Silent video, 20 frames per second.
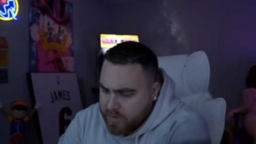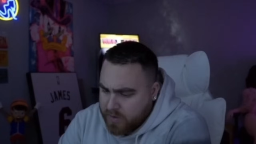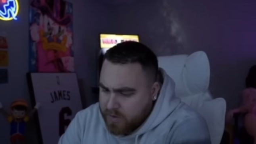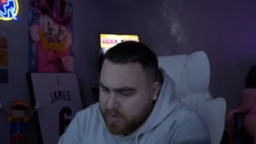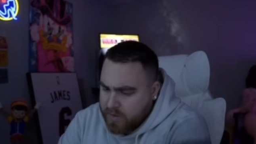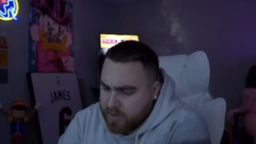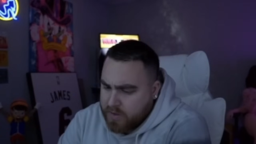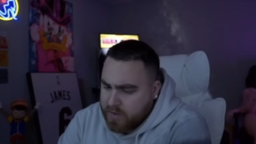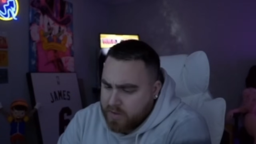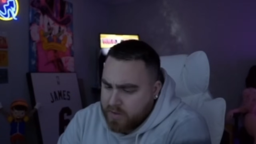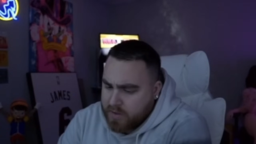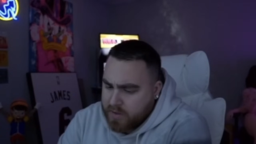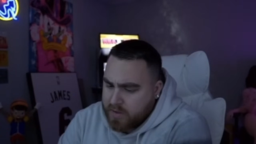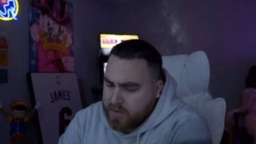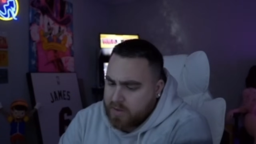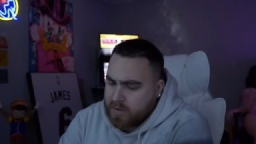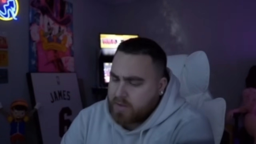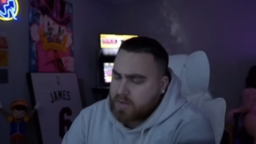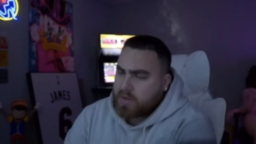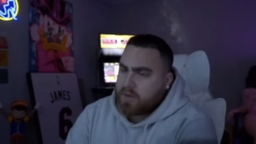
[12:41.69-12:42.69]

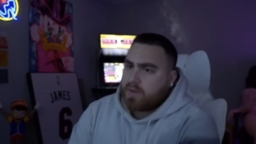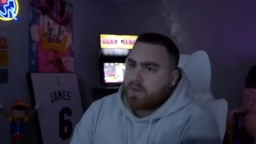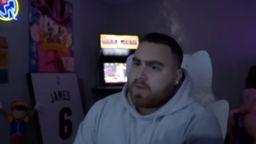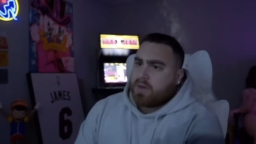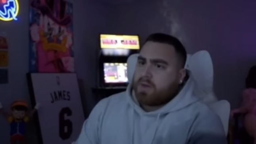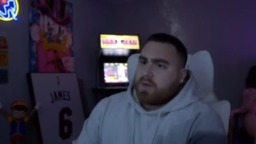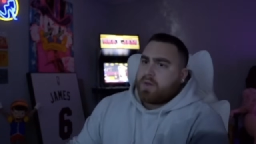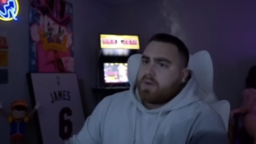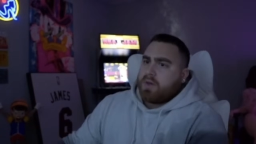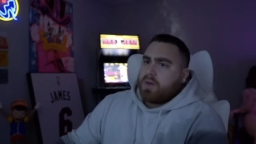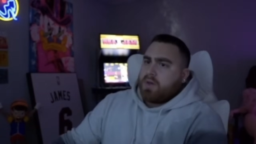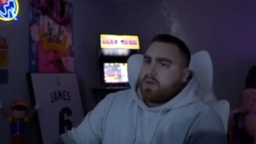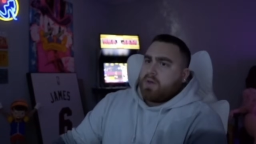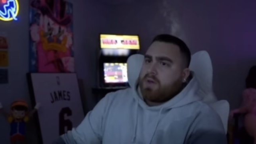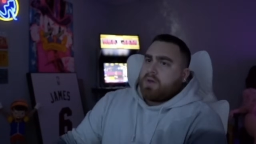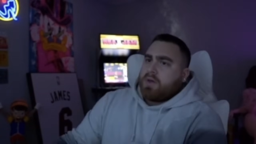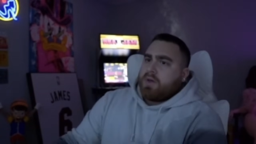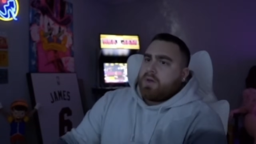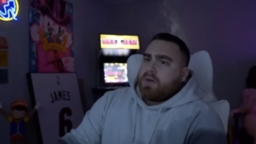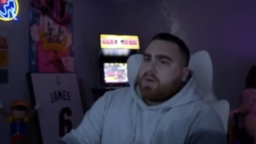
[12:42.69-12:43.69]

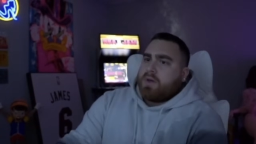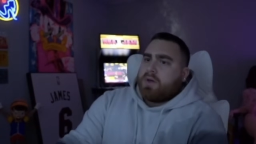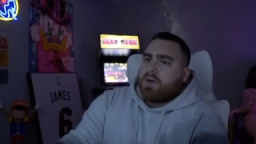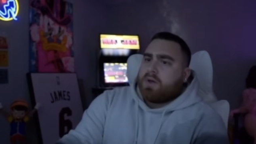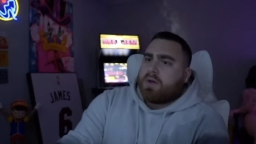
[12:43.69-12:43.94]
Nobody speaks.